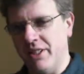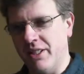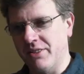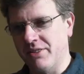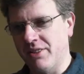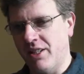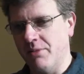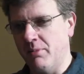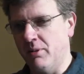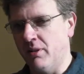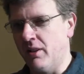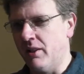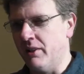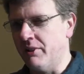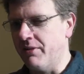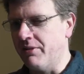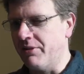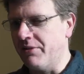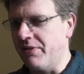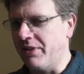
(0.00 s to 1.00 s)
to that time in
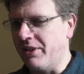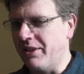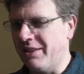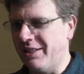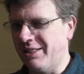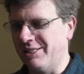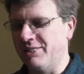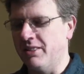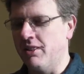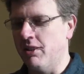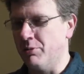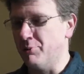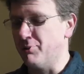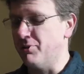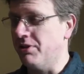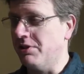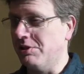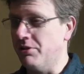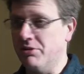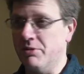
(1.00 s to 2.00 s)
life of thinking I did
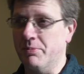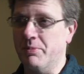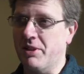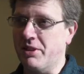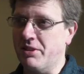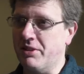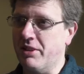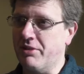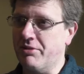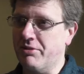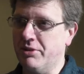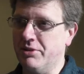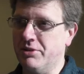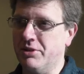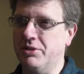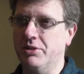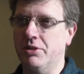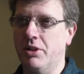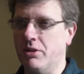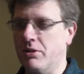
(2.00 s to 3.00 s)
want to do something
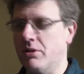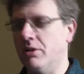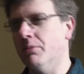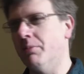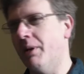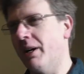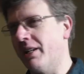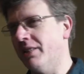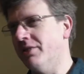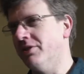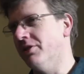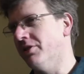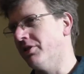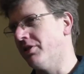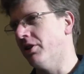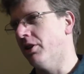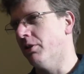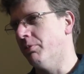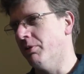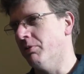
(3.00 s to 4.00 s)
different and not go back into the
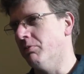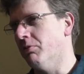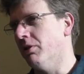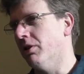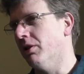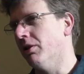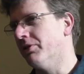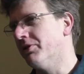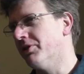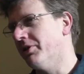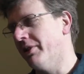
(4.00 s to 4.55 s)
corporate world.